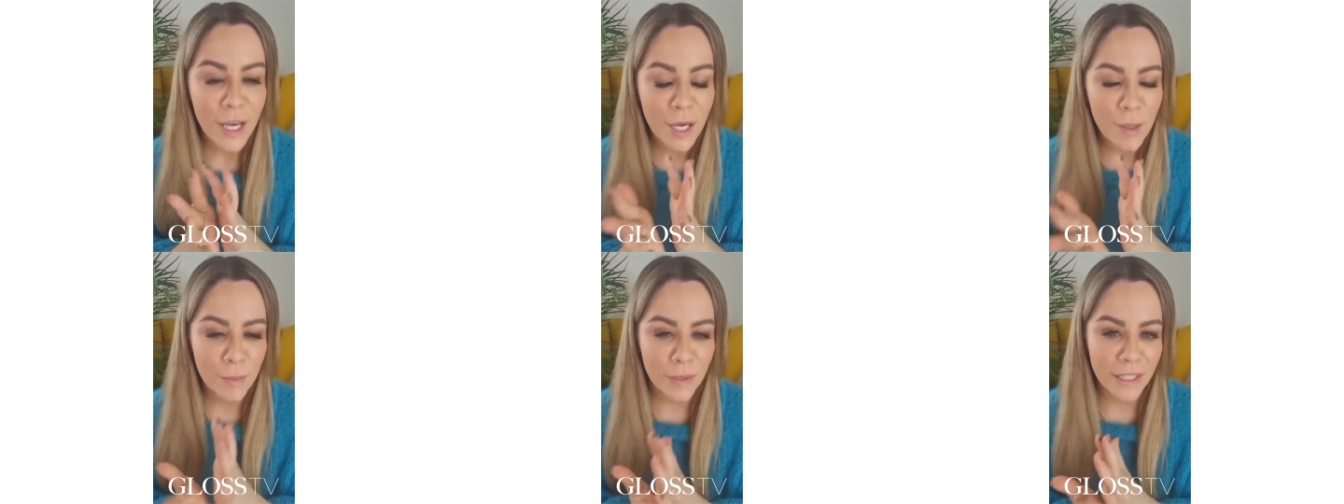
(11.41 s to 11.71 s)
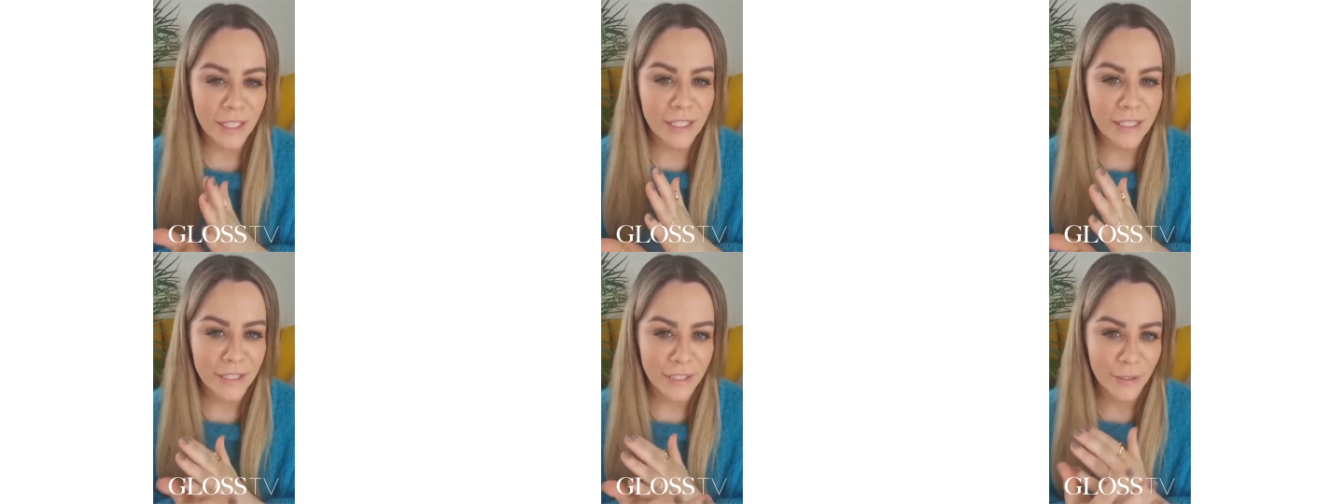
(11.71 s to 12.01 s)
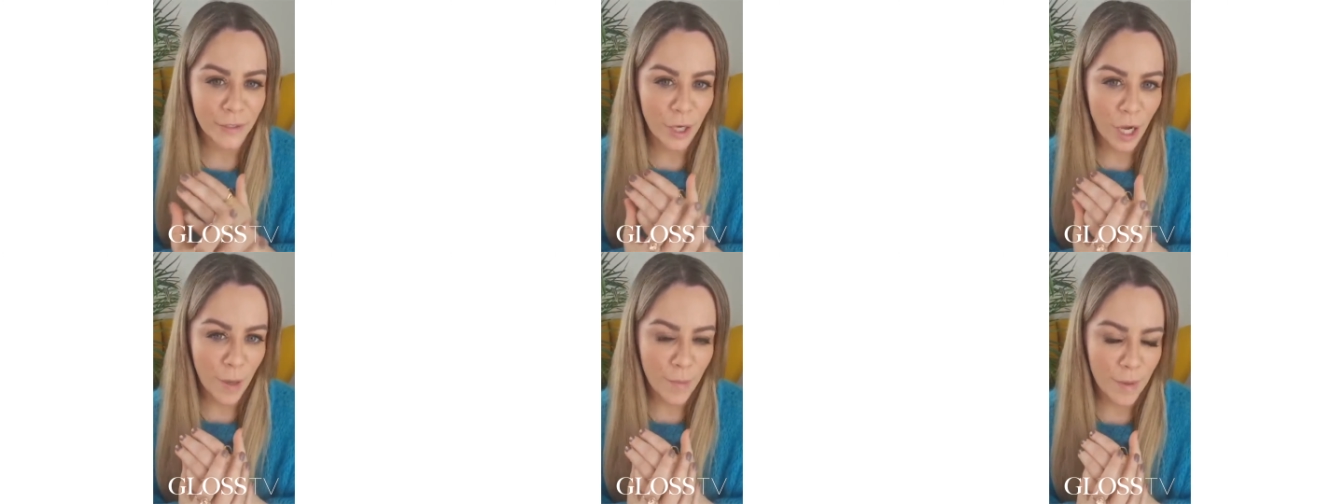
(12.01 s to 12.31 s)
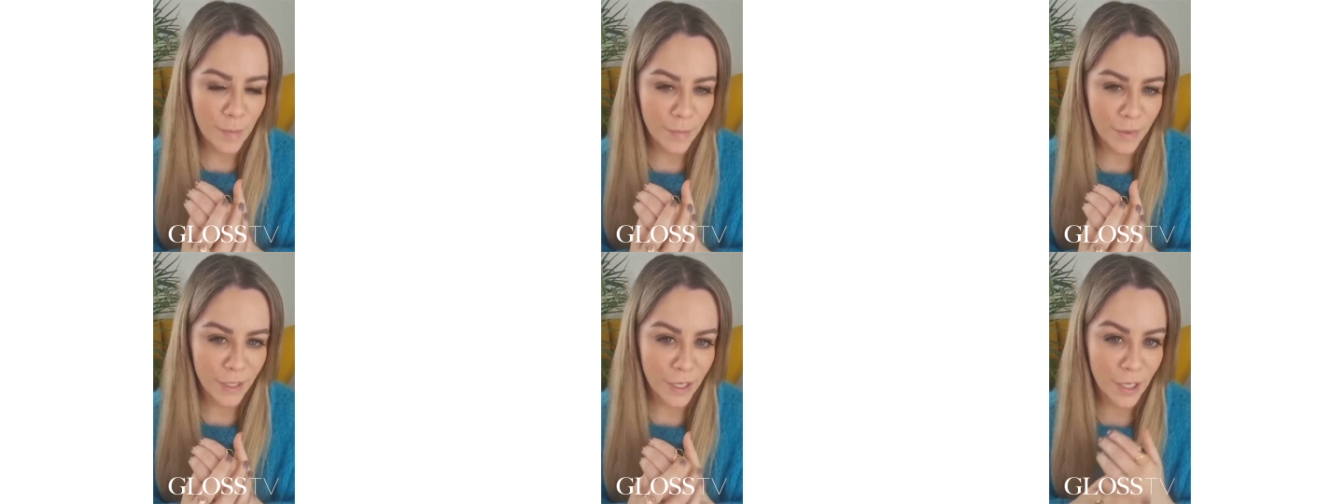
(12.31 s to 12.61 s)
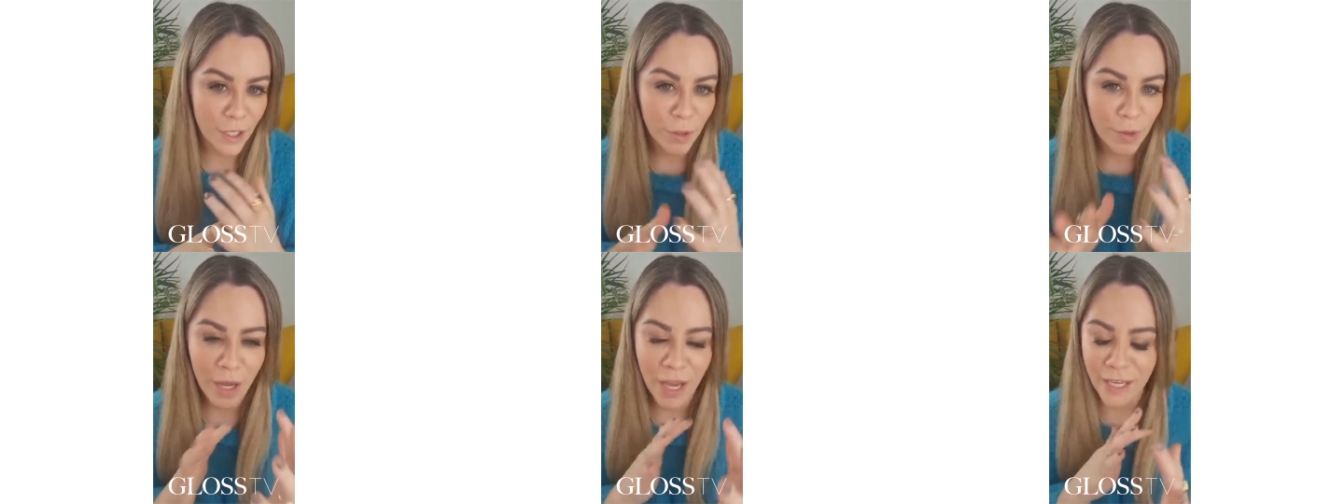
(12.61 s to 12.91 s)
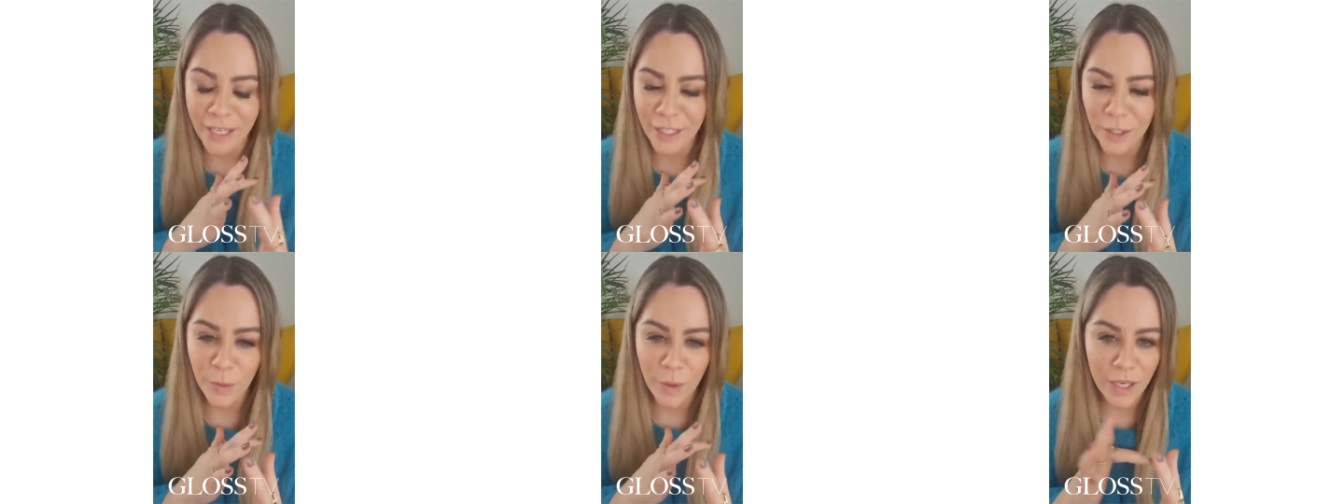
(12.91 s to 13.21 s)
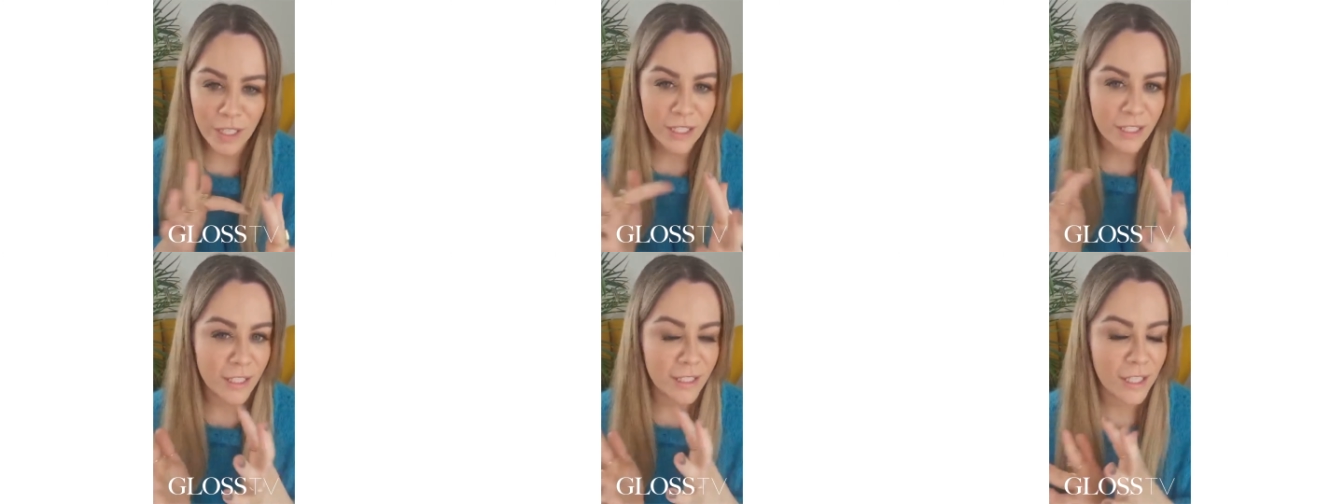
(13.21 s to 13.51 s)
Please do comment below any
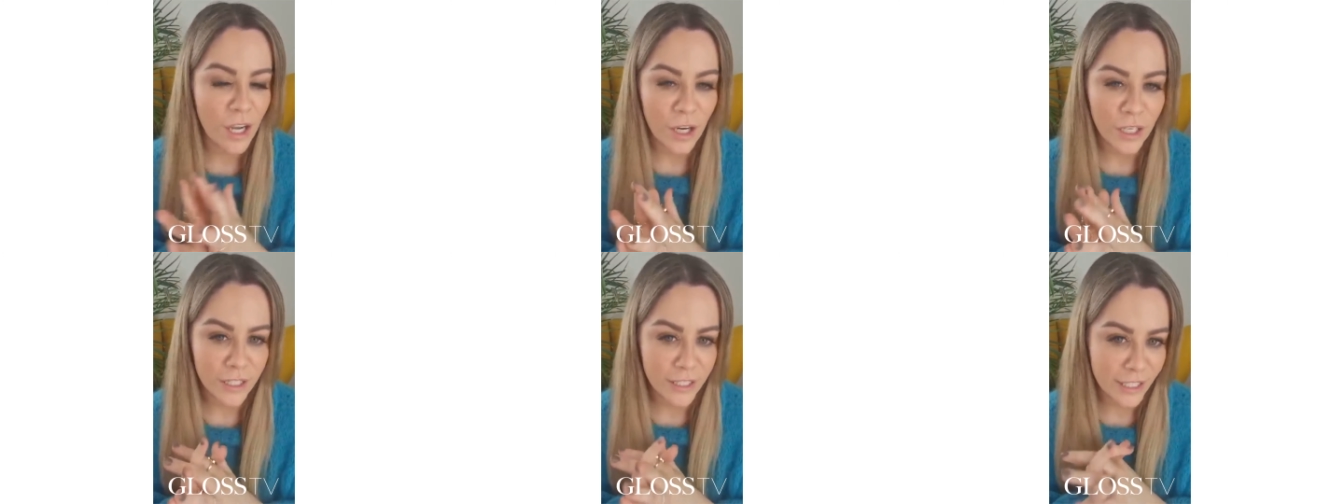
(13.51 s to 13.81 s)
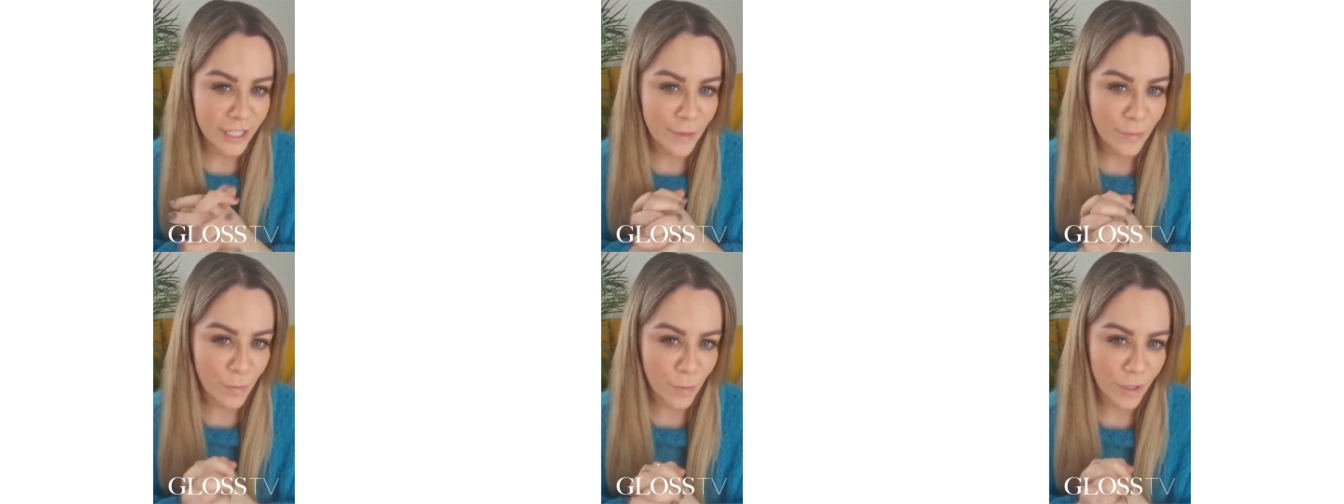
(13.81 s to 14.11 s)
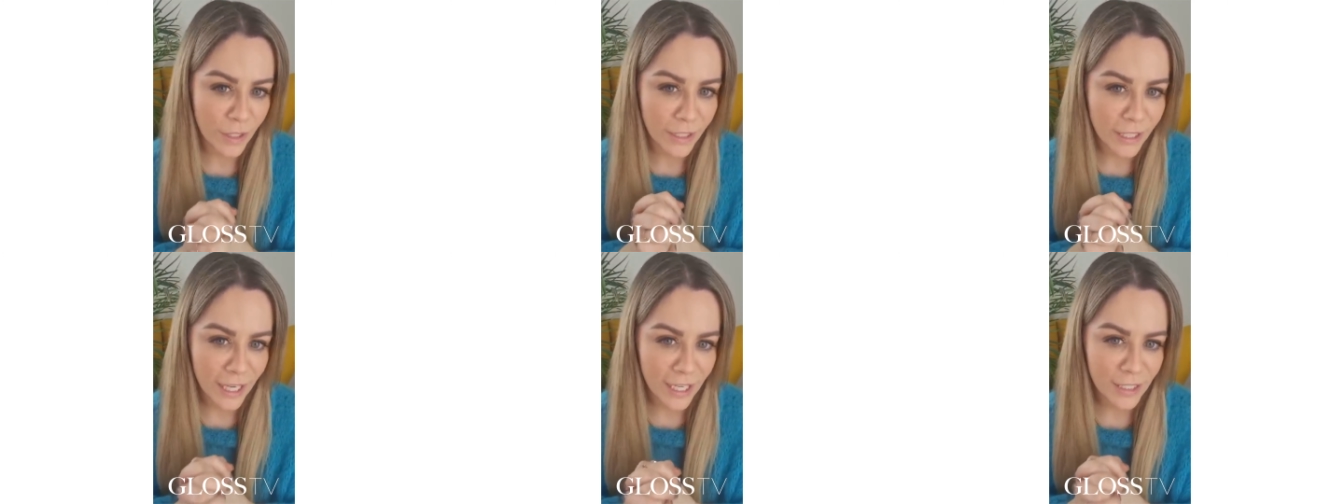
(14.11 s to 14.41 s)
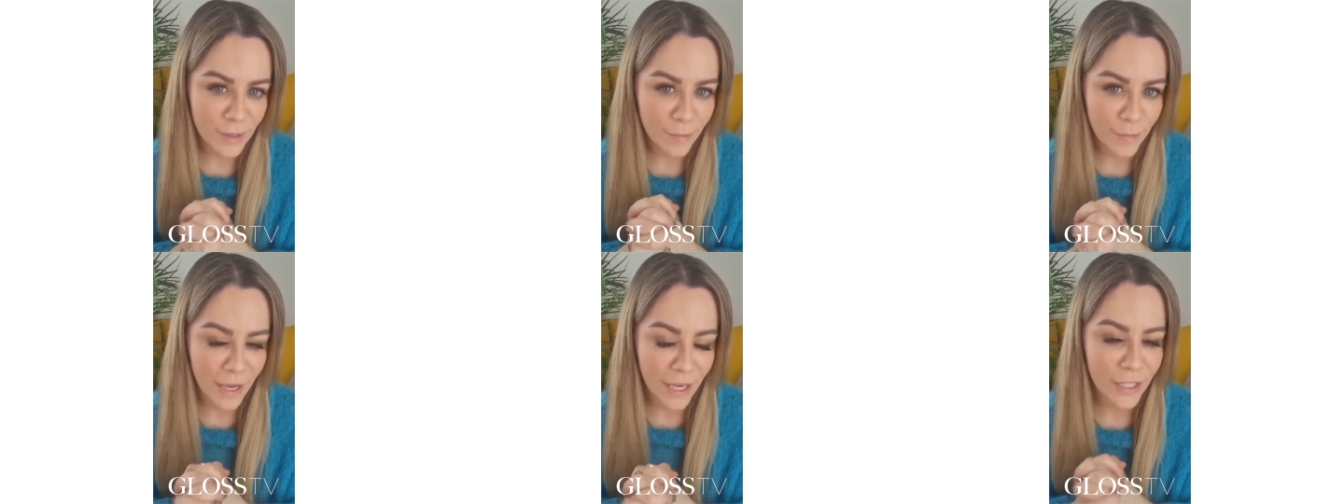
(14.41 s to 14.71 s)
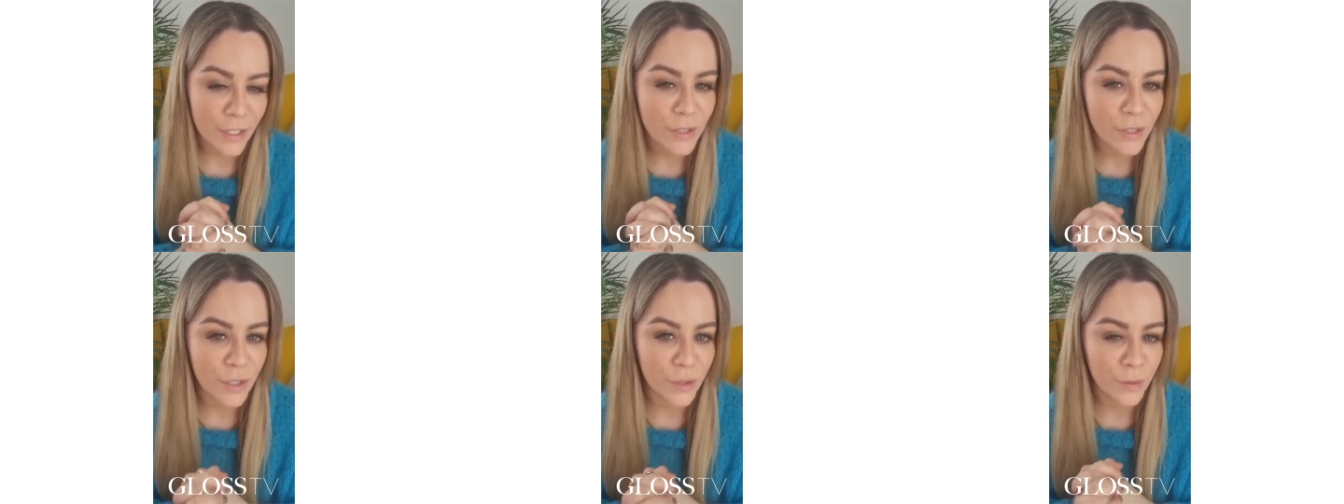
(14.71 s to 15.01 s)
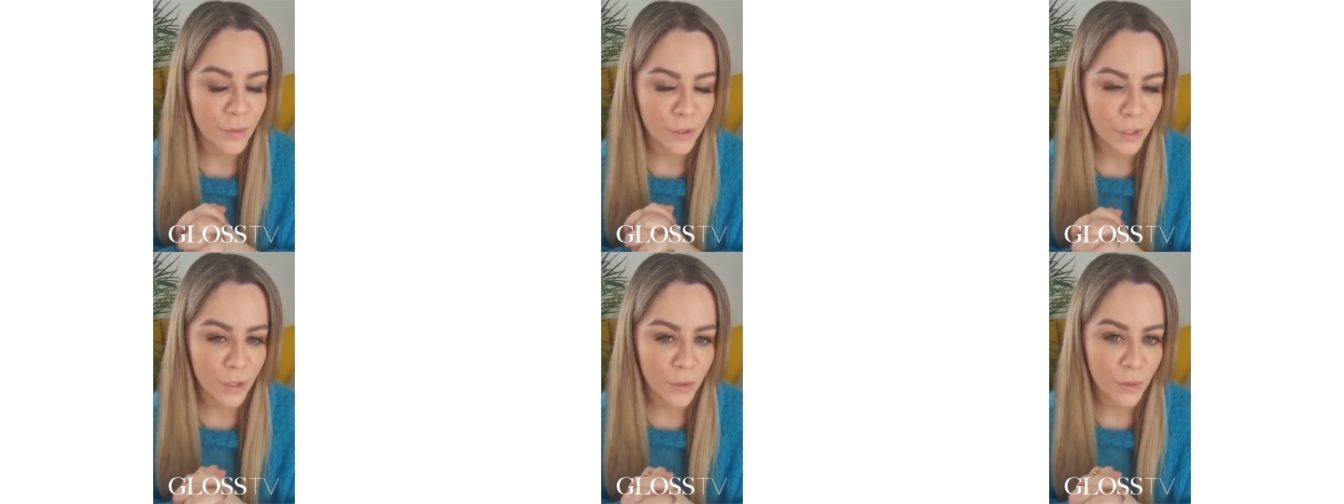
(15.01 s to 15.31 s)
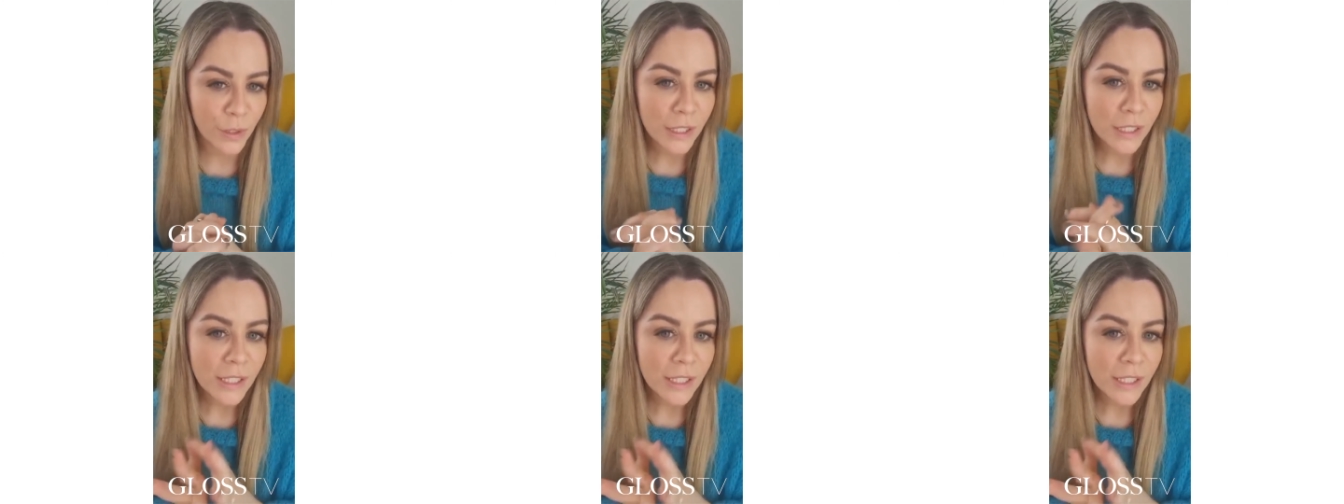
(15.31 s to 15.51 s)
questions. Our team will get back to you.